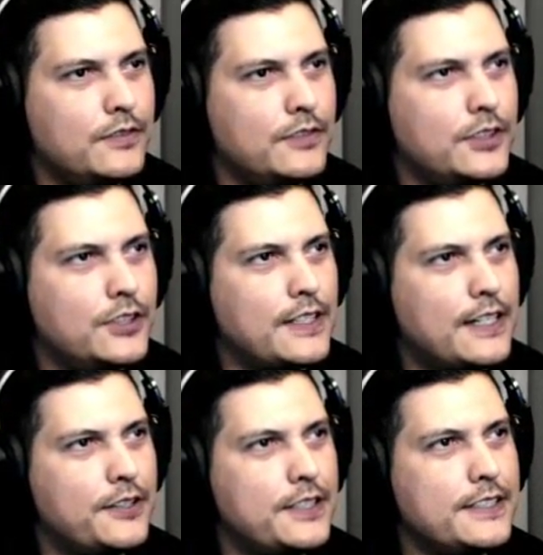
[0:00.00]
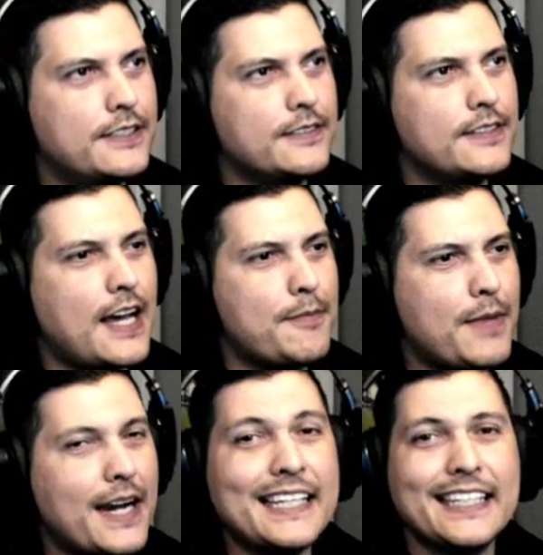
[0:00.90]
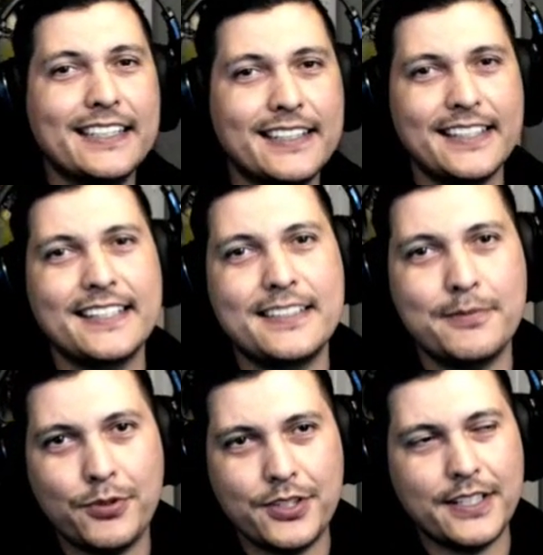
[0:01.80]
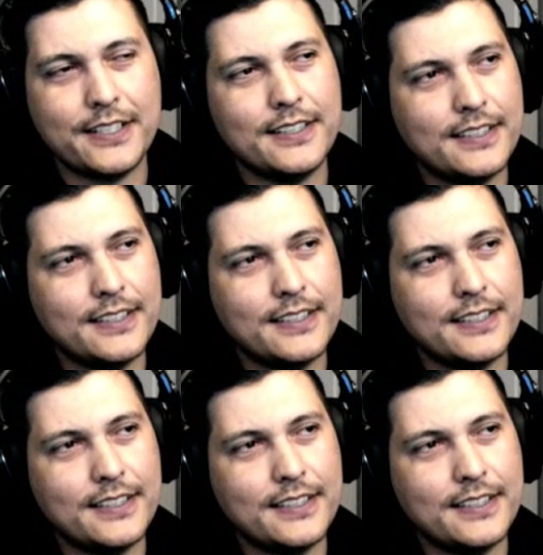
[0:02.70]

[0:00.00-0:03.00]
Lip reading: So now he's not mining, and that's the